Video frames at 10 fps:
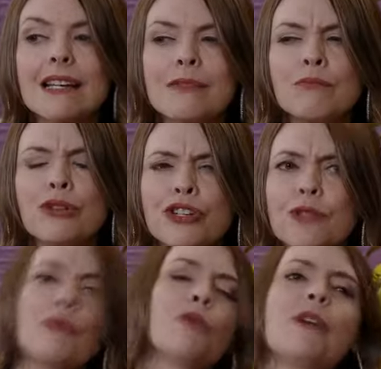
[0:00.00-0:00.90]
is
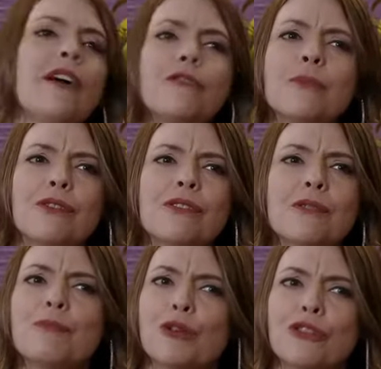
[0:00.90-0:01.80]
much more preferable
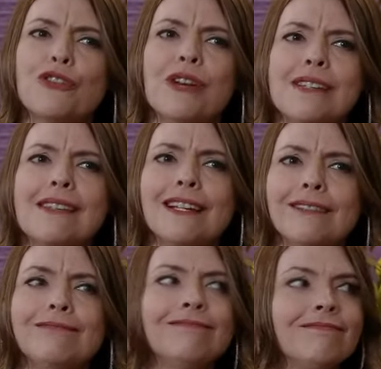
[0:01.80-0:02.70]
to bored Tracy.
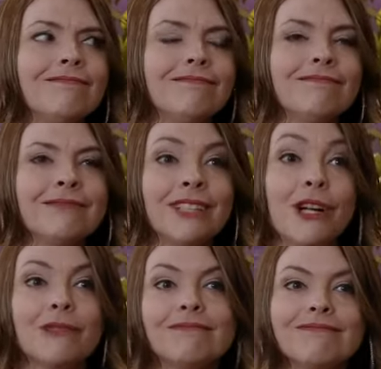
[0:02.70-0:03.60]

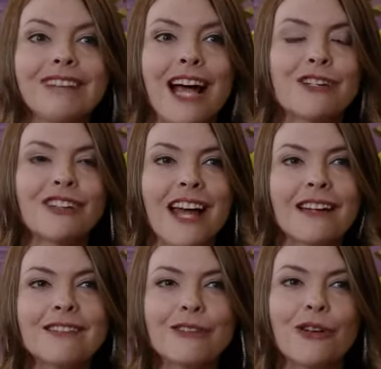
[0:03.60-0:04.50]
You know, idle
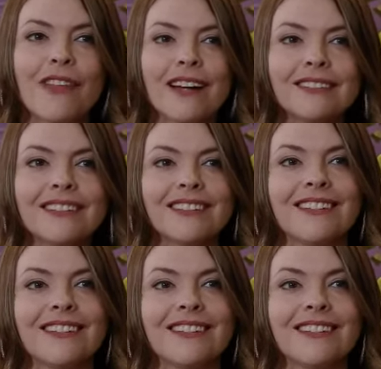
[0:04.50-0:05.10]
hands and all that.